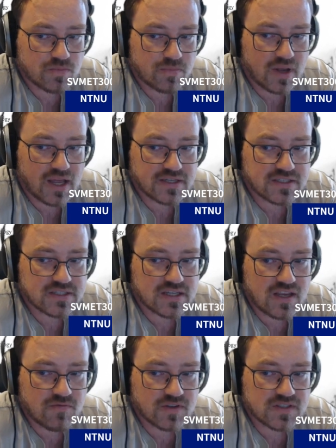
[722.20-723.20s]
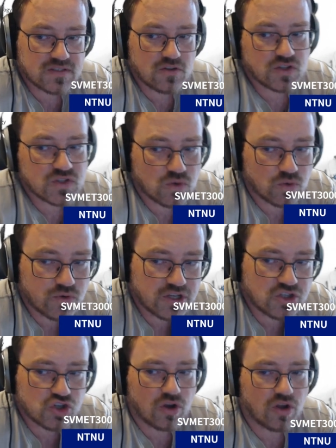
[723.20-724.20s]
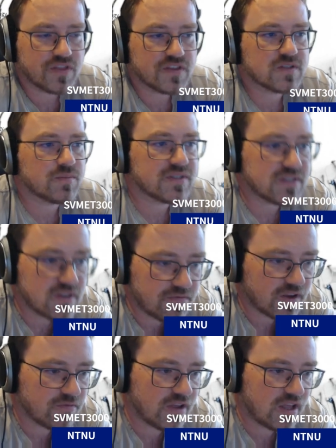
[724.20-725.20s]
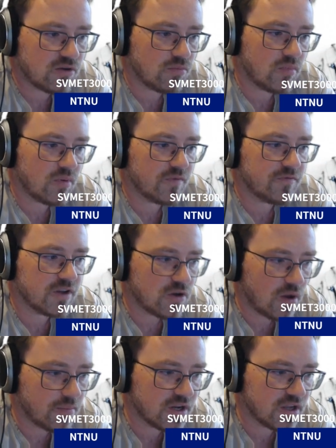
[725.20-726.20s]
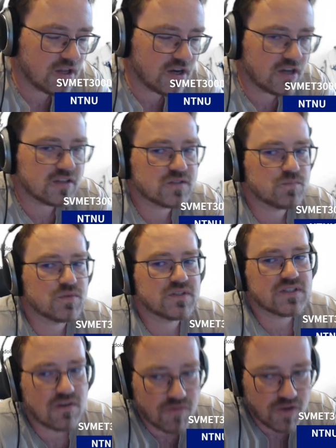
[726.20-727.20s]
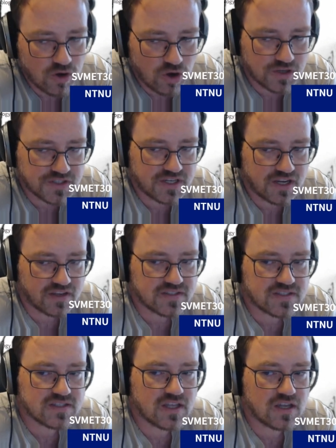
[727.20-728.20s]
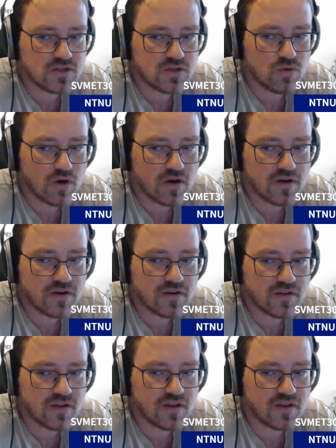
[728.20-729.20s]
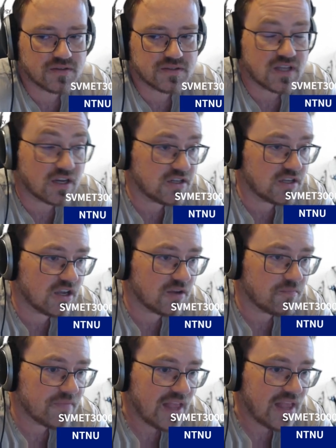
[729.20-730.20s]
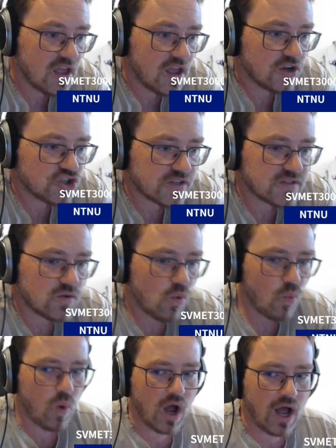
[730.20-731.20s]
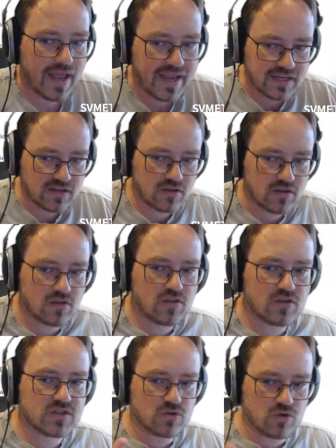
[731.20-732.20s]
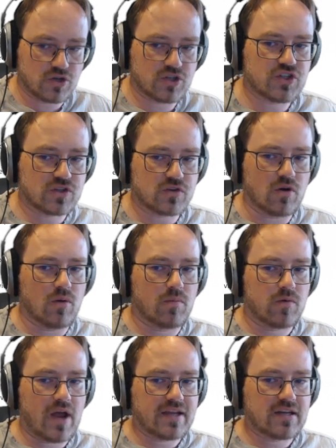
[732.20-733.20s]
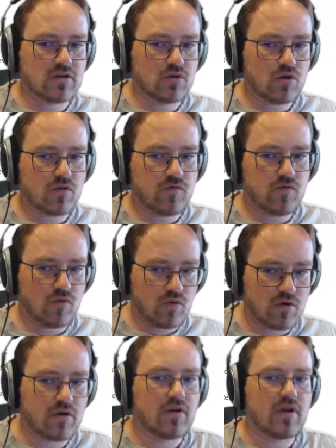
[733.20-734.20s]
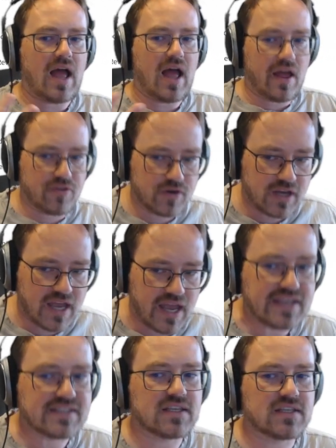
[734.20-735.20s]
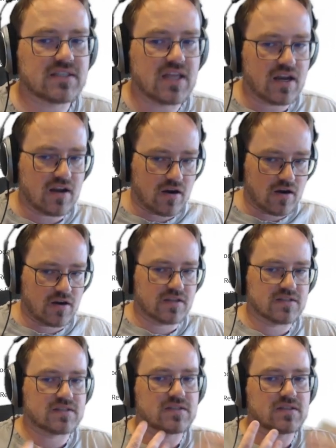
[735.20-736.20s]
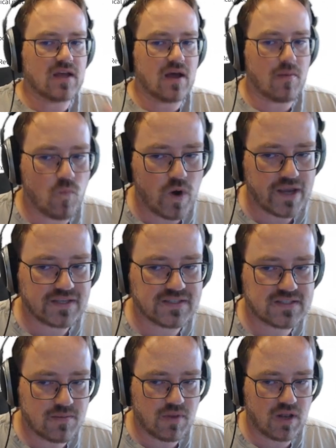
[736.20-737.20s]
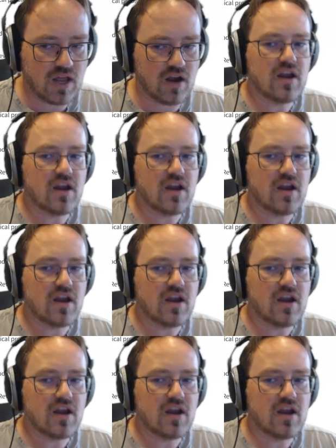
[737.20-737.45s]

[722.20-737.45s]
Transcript: but if it's not so rich on the specific phenomenon and the specific contexts that you are studying, just widen the search scope, right? Look for other cases that are in some way similar,